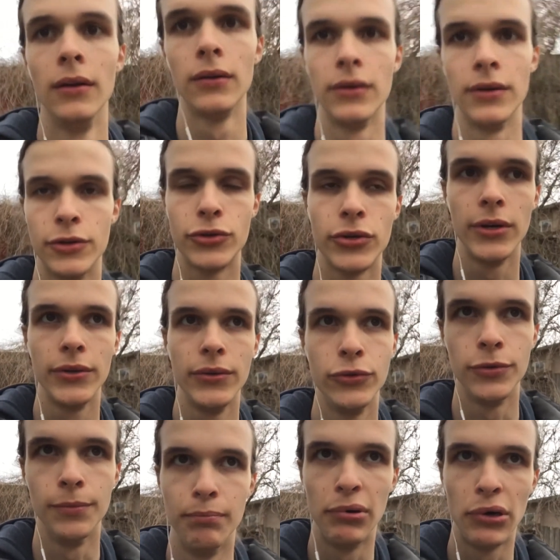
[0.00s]
Gonna try to do
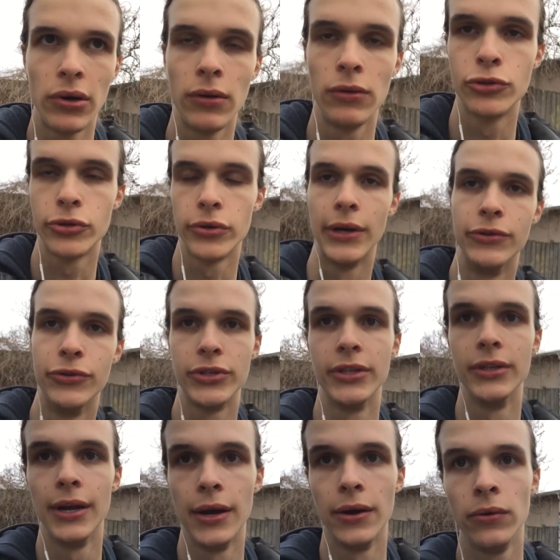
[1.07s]
some bottle
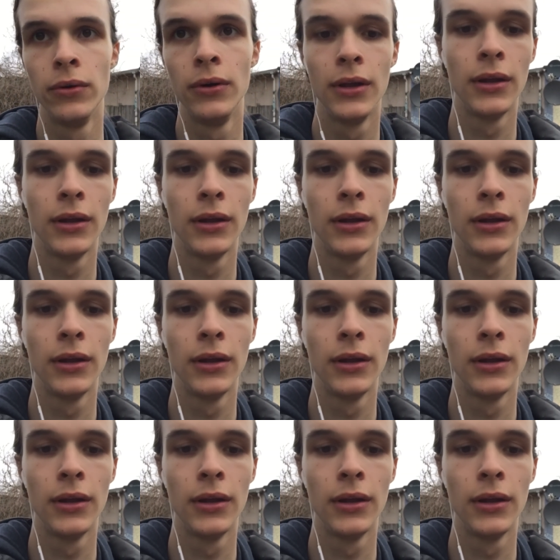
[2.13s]
scrounging now.